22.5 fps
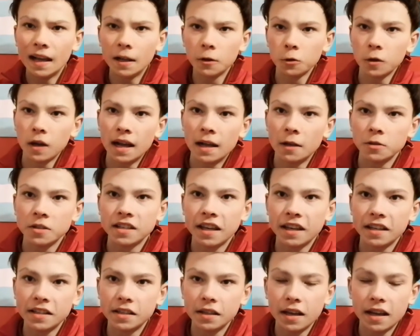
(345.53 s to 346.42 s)

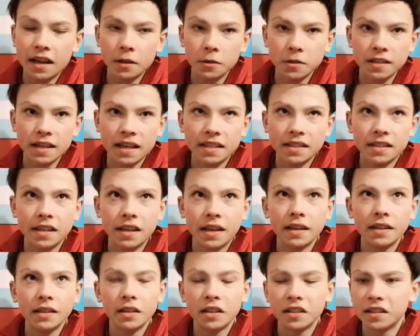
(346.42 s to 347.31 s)

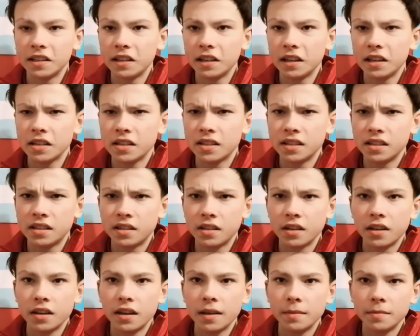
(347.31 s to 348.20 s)
Alzate, I think that's his
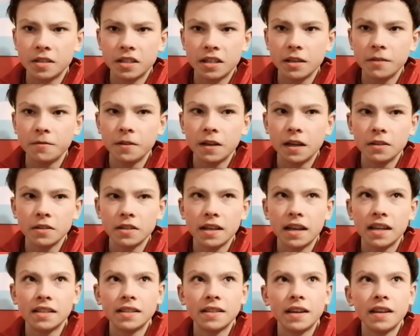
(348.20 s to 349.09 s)
surname, Stephen
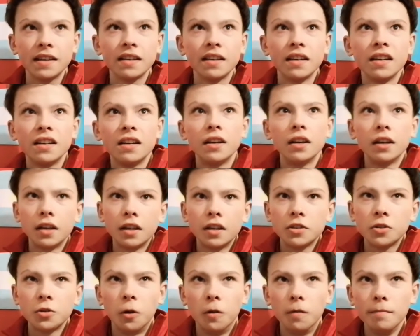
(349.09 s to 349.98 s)
Alzate,
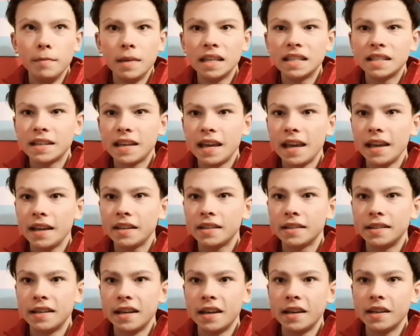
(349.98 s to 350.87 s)
sort of
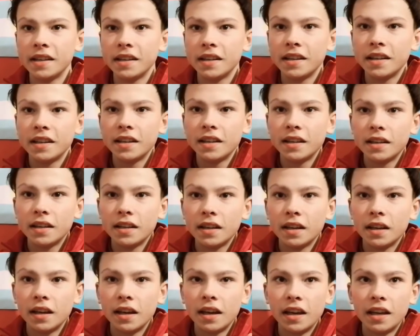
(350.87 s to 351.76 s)
miskicked it,
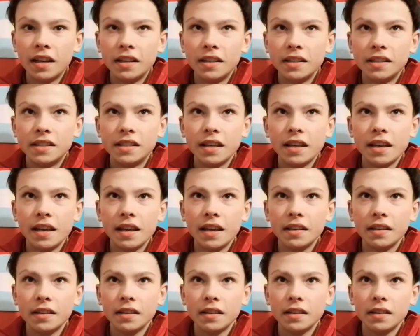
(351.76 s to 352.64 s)
and
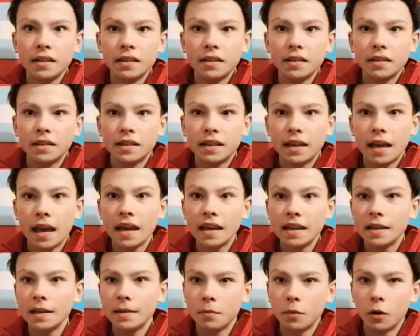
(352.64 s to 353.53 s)
it
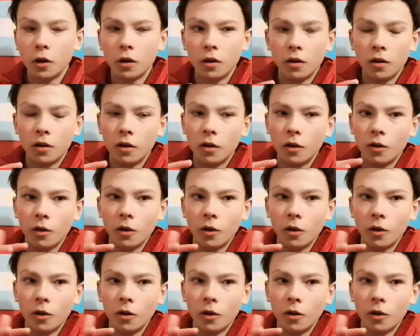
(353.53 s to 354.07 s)
came